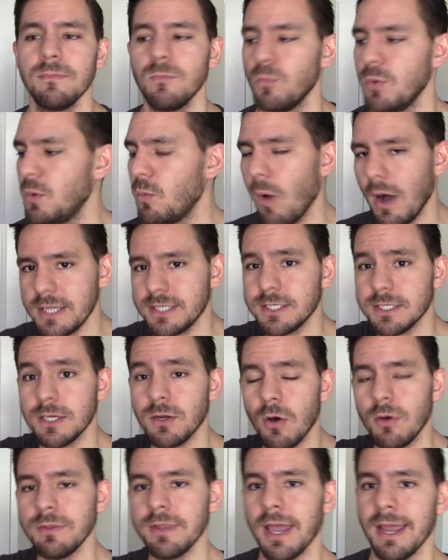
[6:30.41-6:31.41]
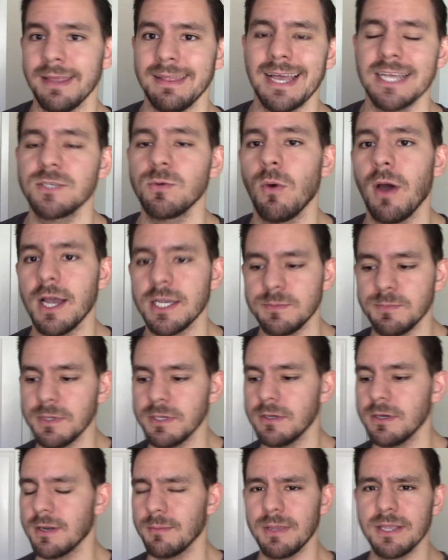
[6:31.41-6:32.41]
We watched it all day, and that's why I
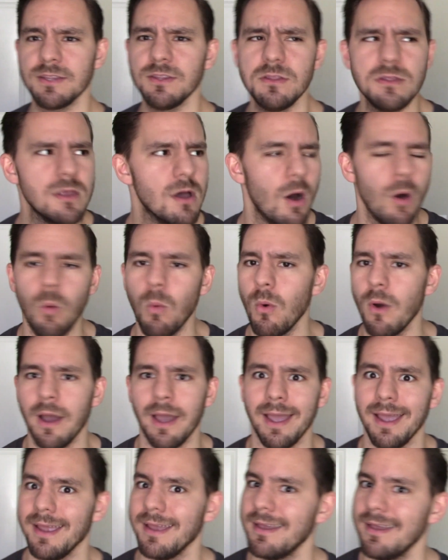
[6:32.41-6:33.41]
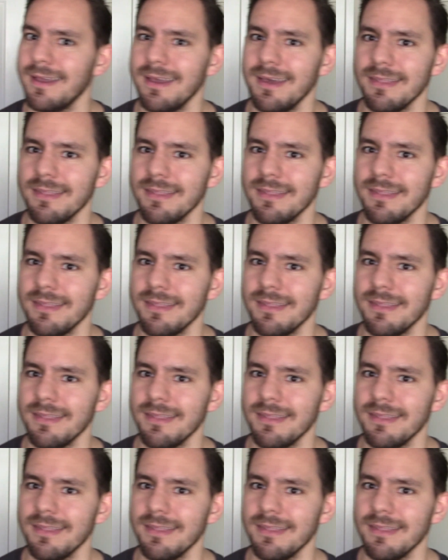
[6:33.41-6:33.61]
speak good. I'm like, no way.